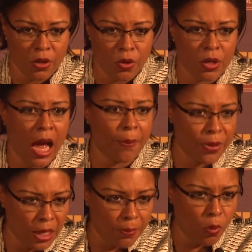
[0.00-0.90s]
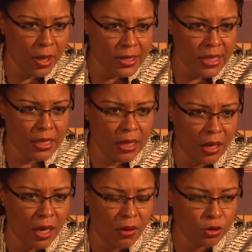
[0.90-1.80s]
you're not putting points in
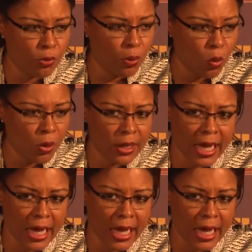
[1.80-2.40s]
on the board,